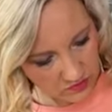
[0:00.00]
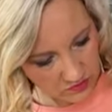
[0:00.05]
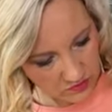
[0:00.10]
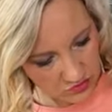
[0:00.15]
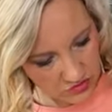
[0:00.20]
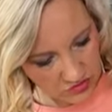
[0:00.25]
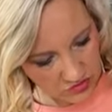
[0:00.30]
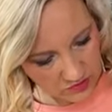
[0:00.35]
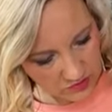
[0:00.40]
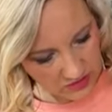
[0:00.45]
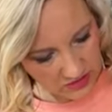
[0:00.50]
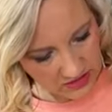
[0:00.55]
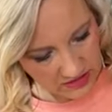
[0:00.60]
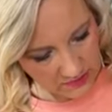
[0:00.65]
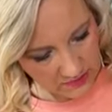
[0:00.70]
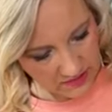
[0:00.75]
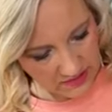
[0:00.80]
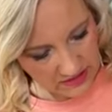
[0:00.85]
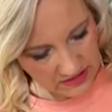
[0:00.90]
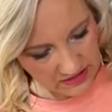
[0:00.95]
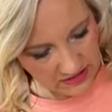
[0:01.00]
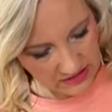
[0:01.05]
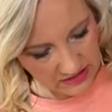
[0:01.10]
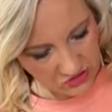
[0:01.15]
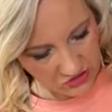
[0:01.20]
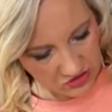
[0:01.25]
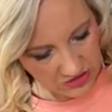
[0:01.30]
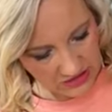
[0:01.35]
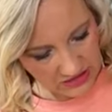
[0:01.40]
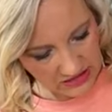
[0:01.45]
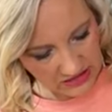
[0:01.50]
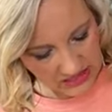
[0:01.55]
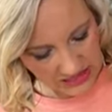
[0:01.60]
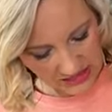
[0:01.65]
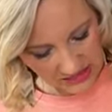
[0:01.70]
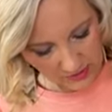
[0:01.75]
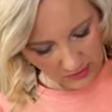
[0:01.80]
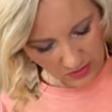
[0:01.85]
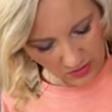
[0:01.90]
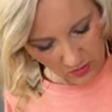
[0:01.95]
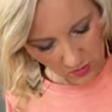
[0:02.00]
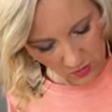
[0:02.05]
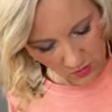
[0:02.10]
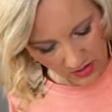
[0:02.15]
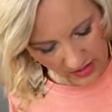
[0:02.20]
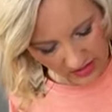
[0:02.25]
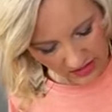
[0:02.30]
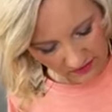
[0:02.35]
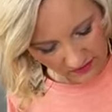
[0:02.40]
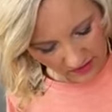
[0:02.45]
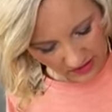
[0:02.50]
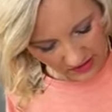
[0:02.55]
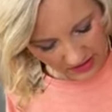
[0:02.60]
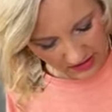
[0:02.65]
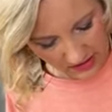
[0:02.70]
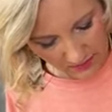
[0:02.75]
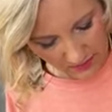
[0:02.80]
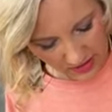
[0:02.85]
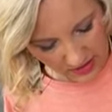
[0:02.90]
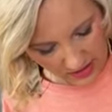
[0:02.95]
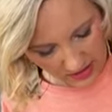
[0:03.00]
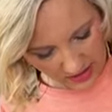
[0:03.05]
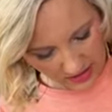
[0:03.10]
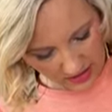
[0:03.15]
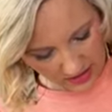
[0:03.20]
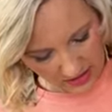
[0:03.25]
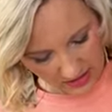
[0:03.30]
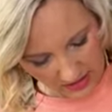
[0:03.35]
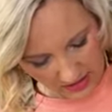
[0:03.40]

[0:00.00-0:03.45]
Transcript: So I'm just dipping this in just a tiny bit of white every time I